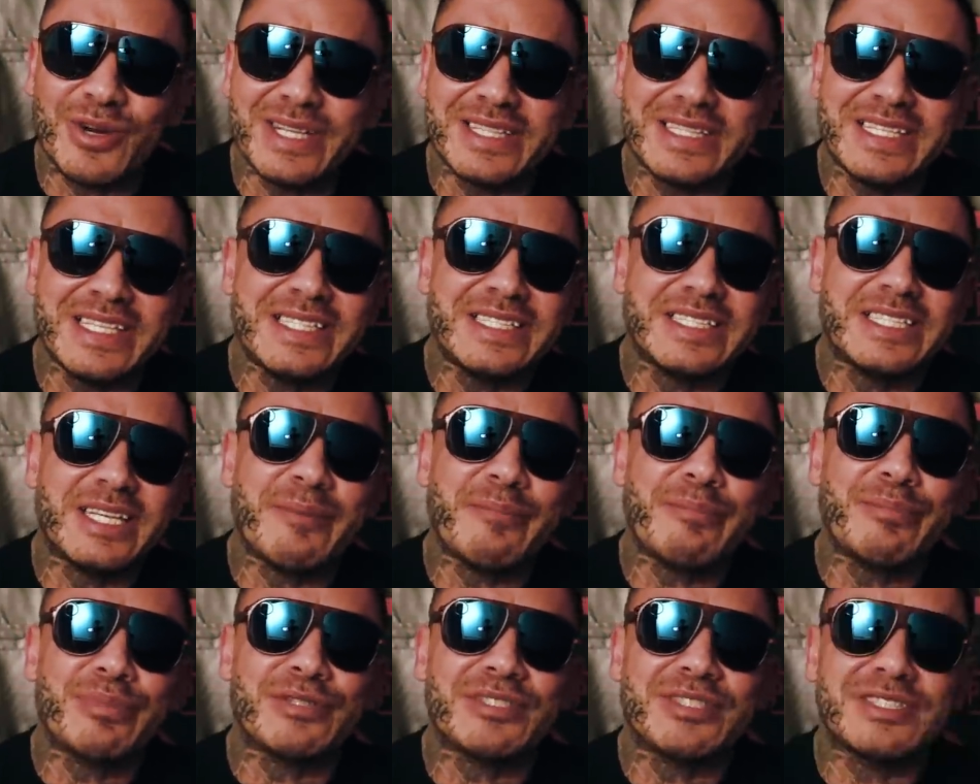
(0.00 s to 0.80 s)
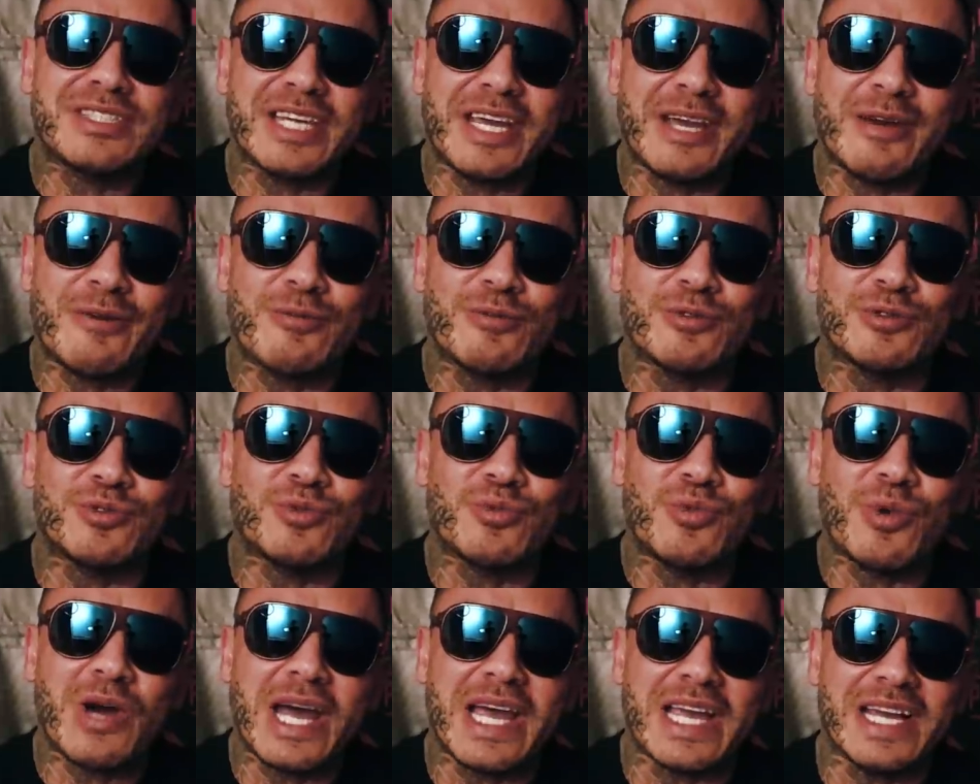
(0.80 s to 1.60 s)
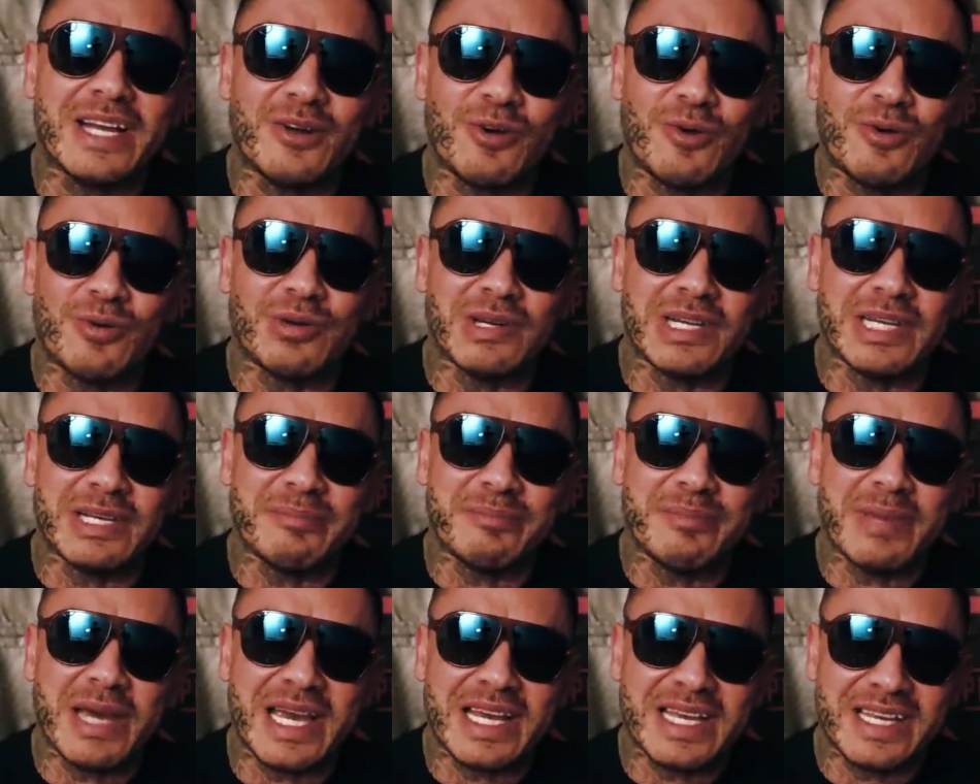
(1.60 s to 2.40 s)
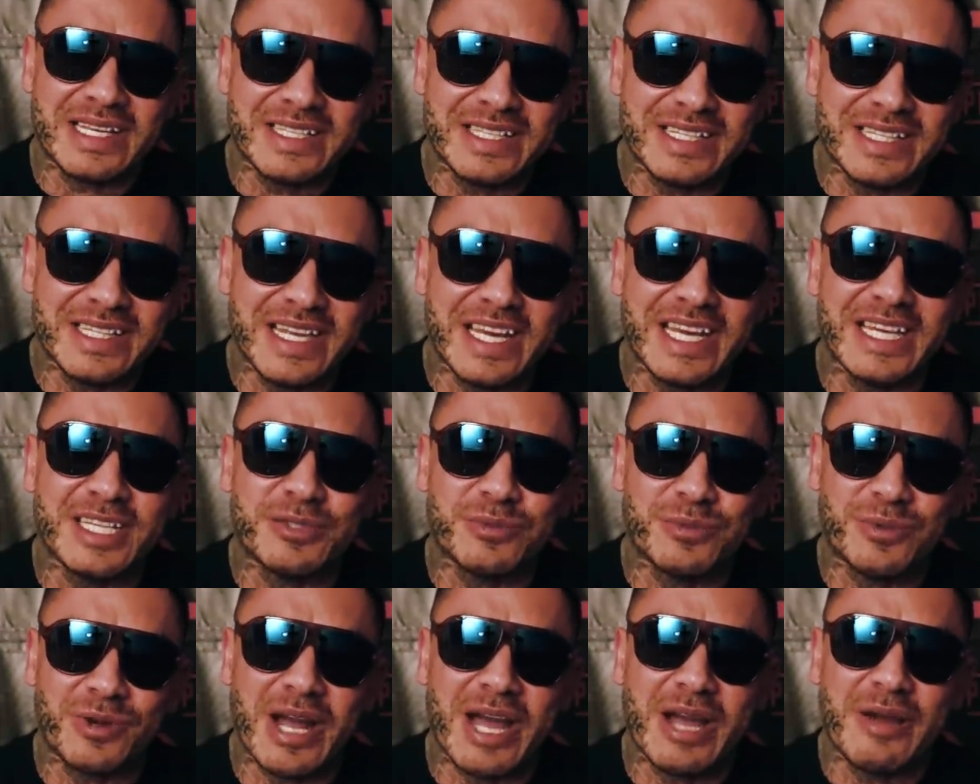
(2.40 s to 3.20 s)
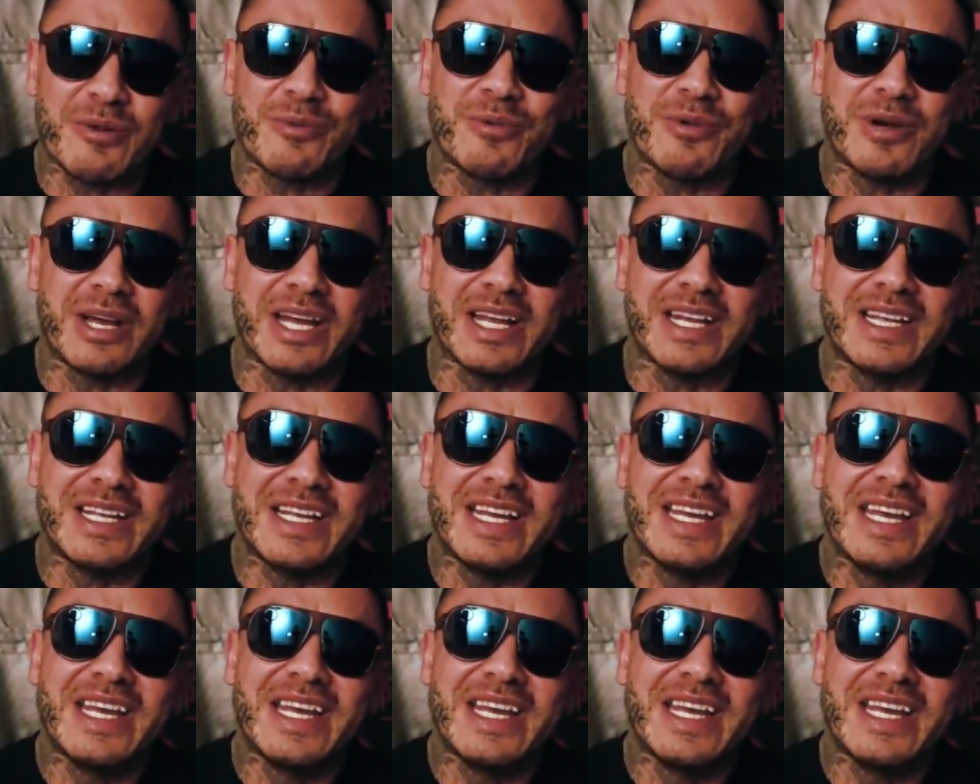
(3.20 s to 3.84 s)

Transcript: I think ten percent was white only back in the days where I went.